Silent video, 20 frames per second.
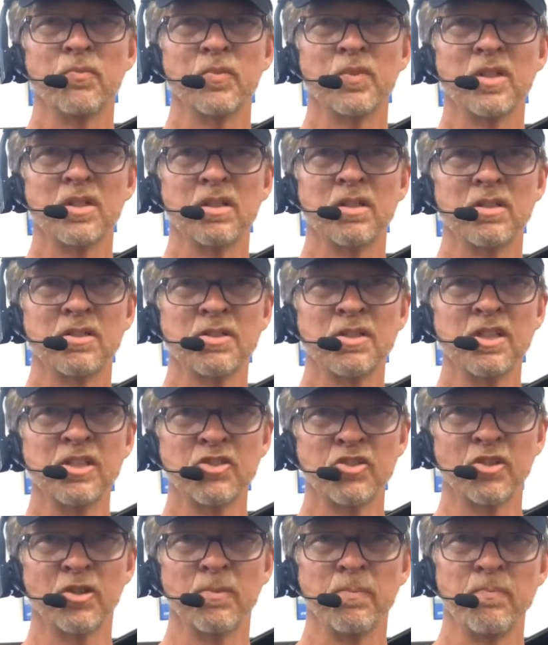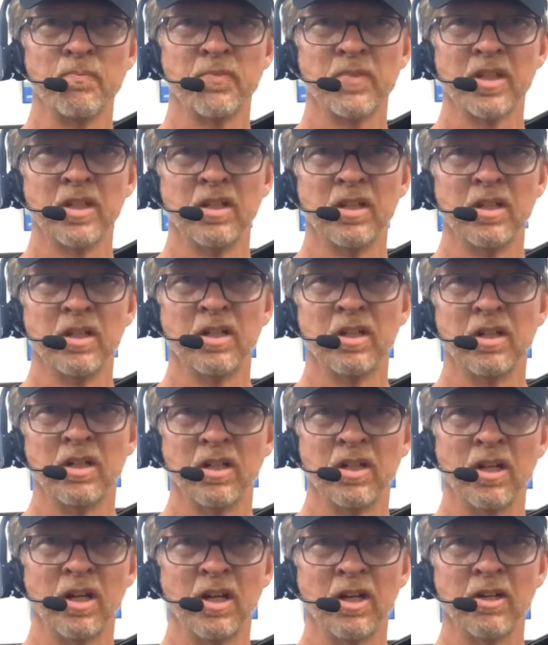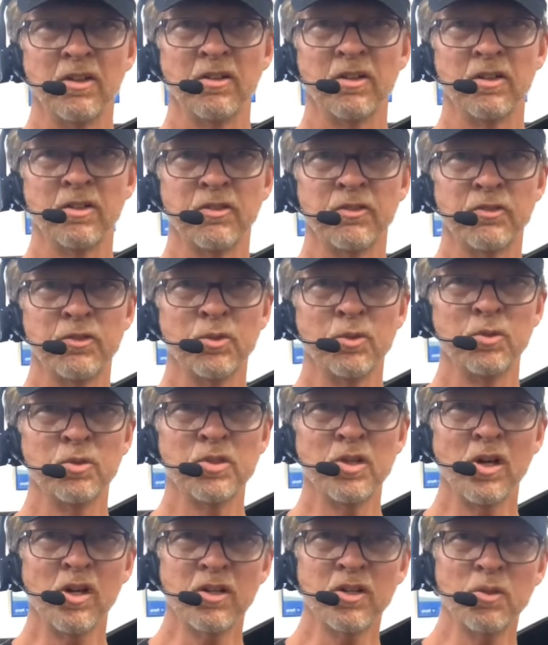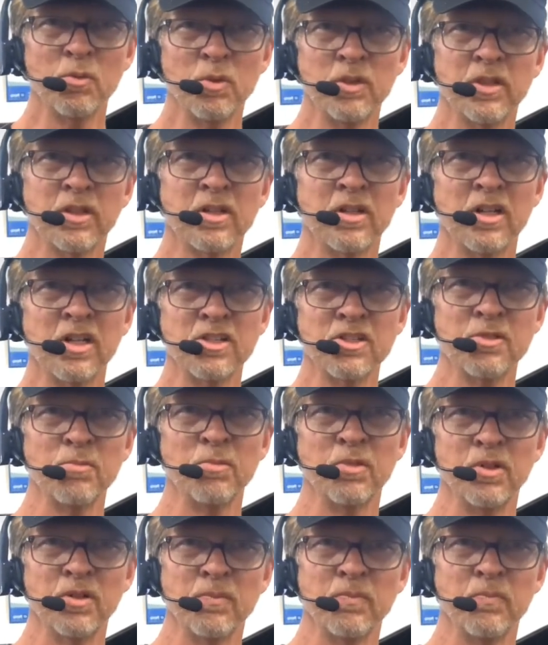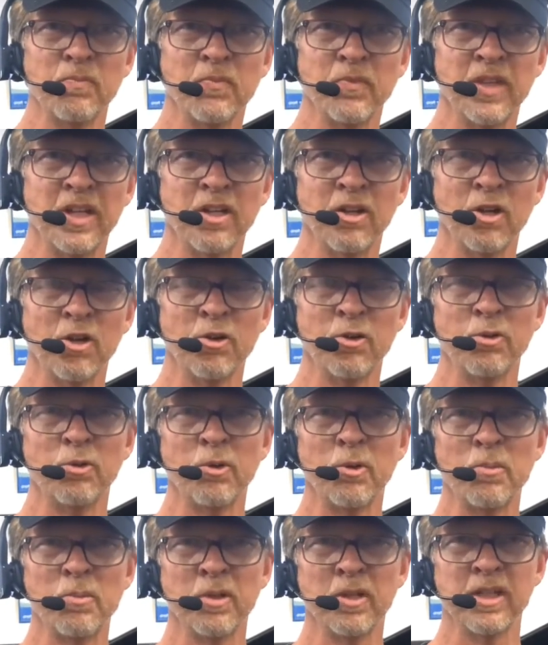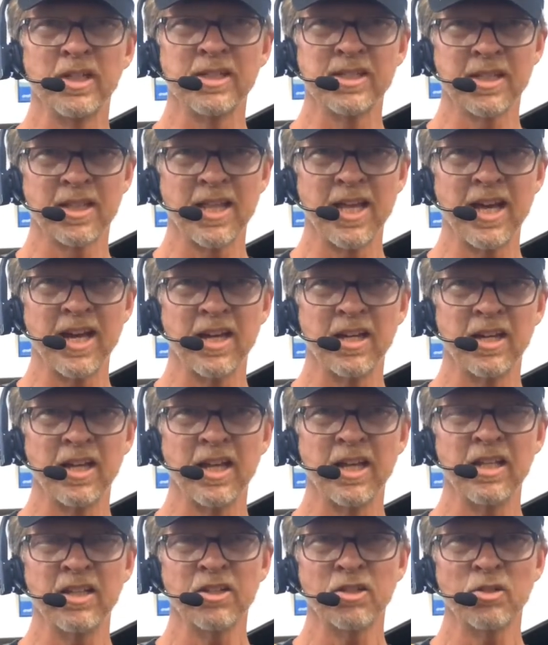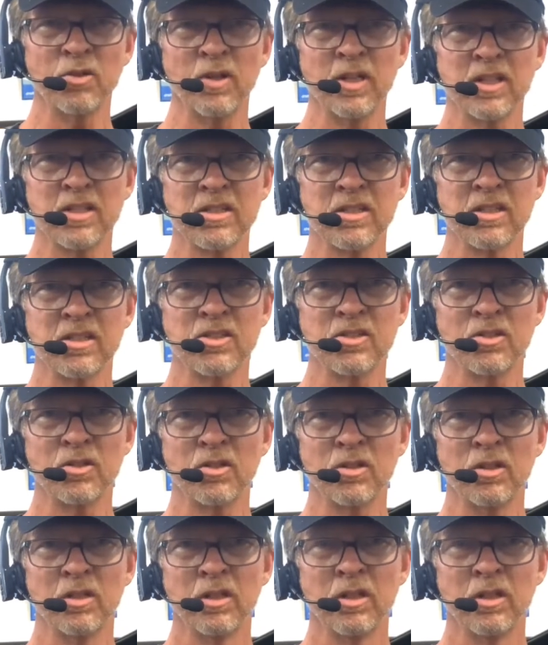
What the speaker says: sensor. Through talking with the customer, they'd already replaced that and the crank sensor.